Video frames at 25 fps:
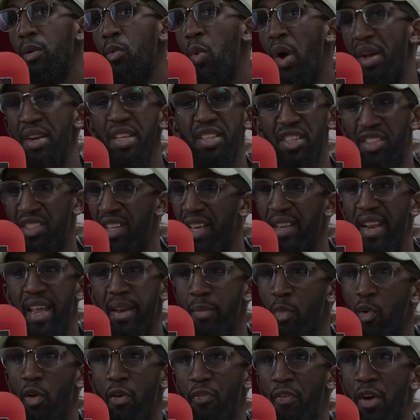Well, I need to see an
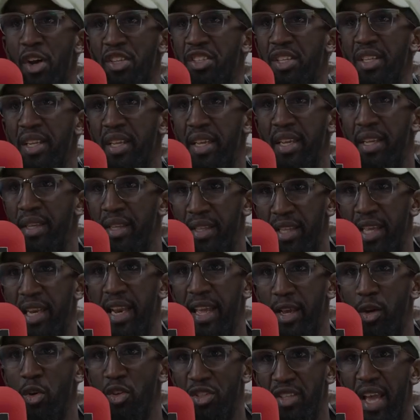animal reverse in the, in the
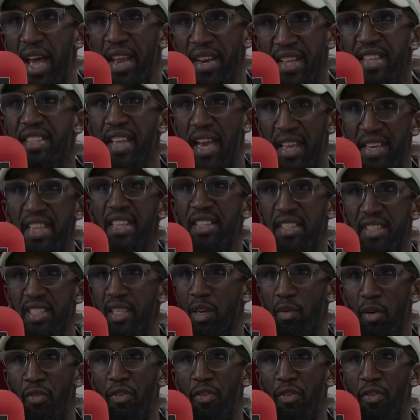lake or something. I need to, I need to see a